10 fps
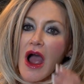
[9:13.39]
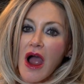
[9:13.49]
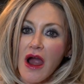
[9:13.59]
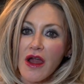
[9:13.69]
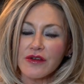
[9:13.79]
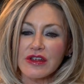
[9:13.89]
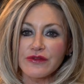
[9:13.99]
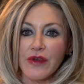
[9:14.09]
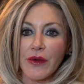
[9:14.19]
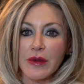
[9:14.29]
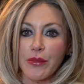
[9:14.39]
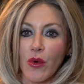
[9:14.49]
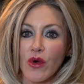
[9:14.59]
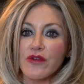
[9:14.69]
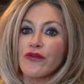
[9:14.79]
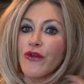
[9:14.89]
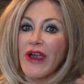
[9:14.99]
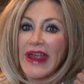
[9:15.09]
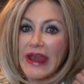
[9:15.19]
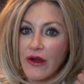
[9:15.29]
Iron is very important for
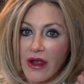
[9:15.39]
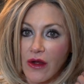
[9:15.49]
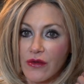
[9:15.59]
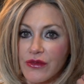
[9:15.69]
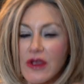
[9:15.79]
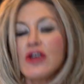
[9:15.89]
hair health.